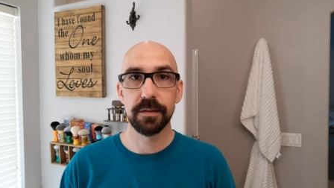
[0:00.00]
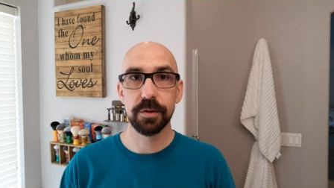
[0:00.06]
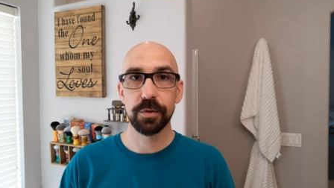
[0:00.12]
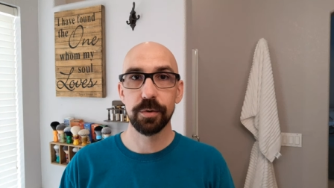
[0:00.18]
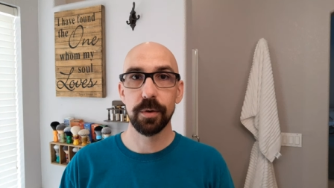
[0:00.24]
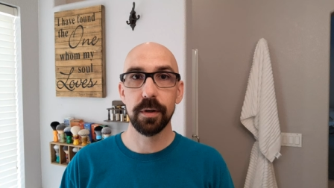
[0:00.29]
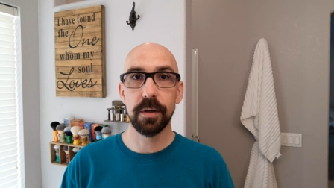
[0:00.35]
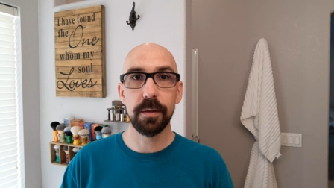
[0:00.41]

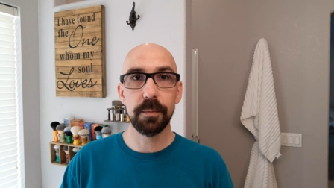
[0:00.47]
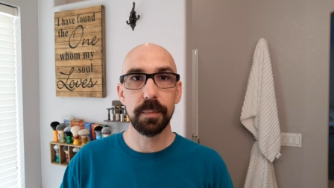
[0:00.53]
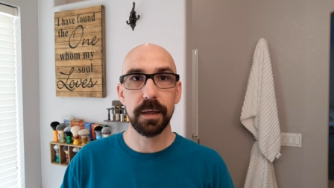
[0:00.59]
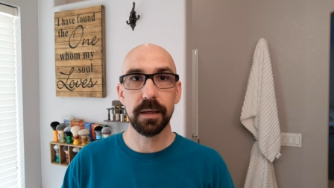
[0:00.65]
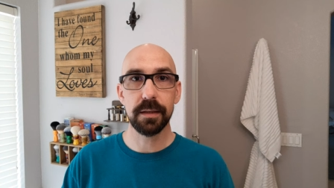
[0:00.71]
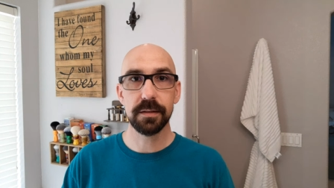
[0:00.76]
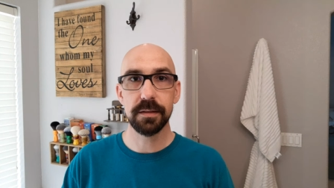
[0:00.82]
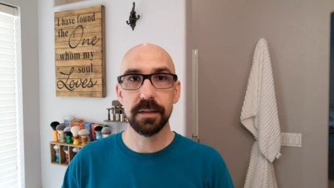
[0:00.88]
short
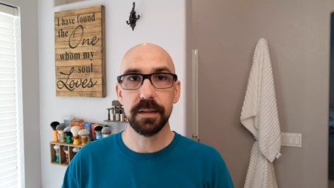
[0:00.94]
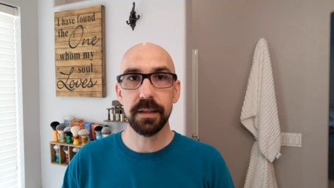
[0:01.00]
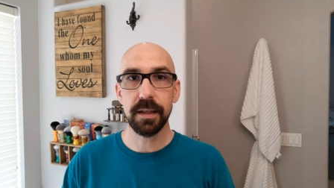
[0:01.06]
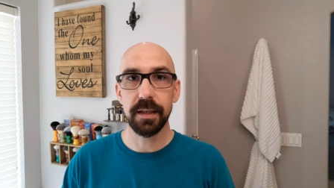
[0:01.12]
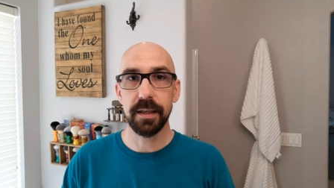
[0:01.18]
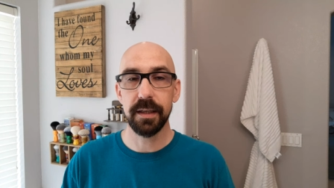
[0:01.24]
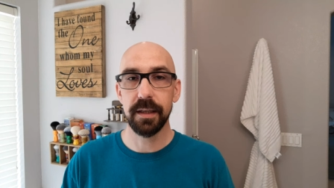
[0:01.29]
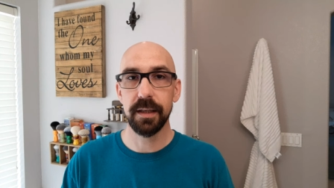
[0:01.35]

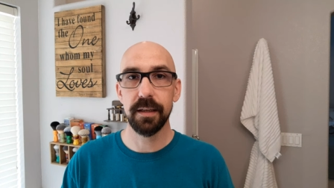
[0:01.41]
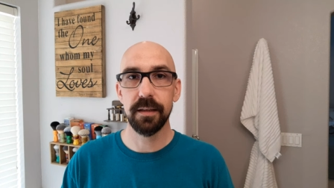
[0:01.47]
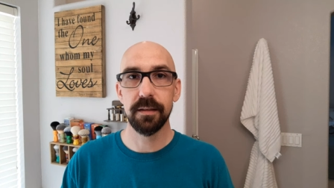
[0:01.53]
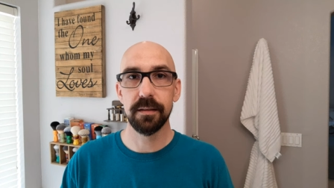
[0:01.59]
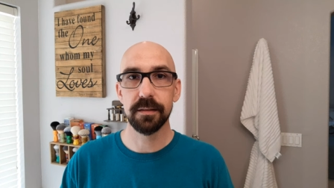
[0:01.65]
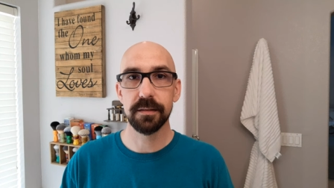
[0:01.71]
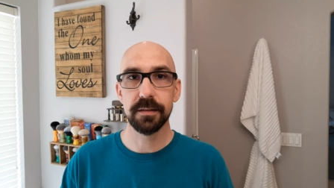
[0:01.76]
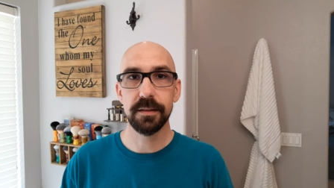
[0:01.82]
unboxing,
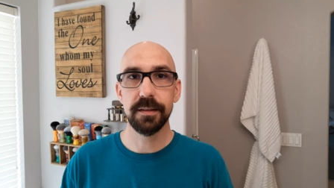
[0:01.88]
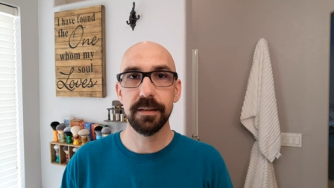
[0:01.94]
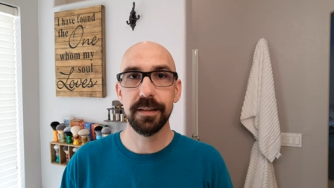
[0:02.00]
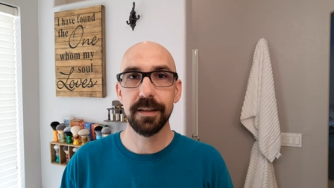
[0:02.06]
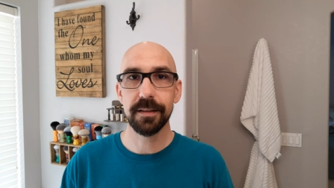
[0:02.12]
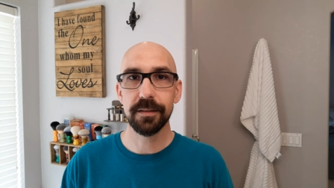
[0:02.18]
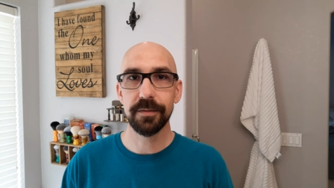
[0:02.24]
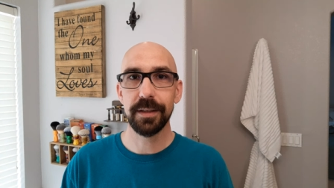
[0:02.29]
and I'll see you in
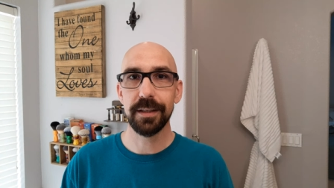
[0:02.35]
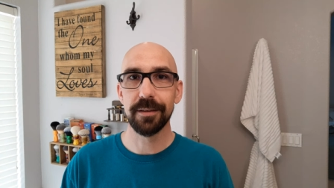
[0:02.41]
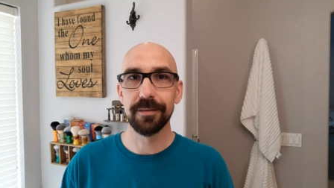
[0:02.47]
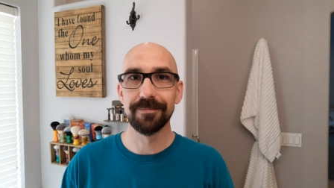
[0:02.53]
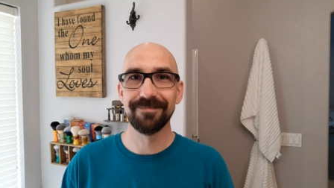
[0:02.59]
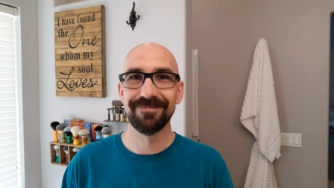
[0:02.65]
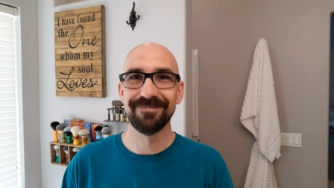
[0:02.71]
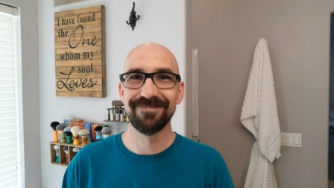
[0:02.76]
the next video.